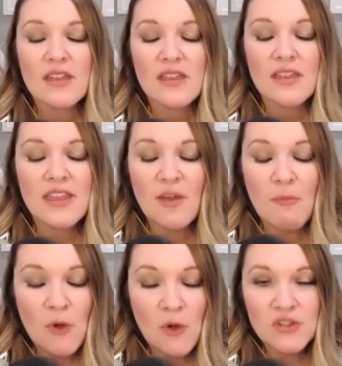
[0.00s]
the
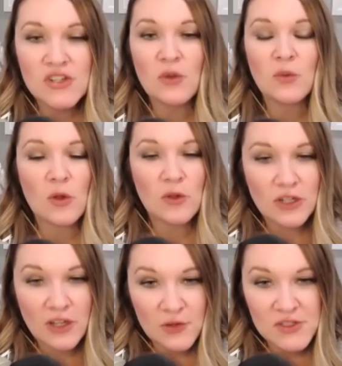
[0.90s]
emotional roller
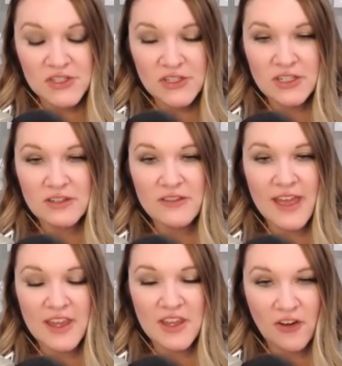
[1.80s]
coaster
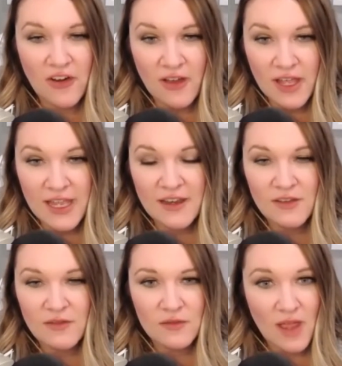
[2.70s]
that you're on
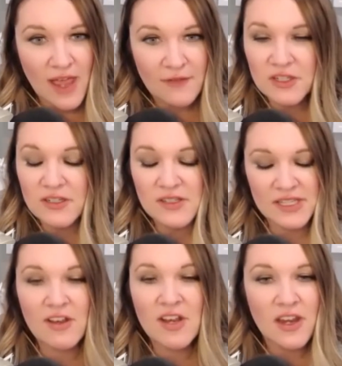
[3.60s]
after
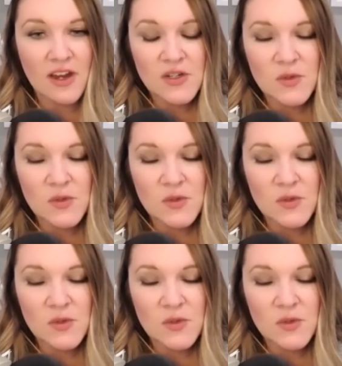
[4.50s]
7 years.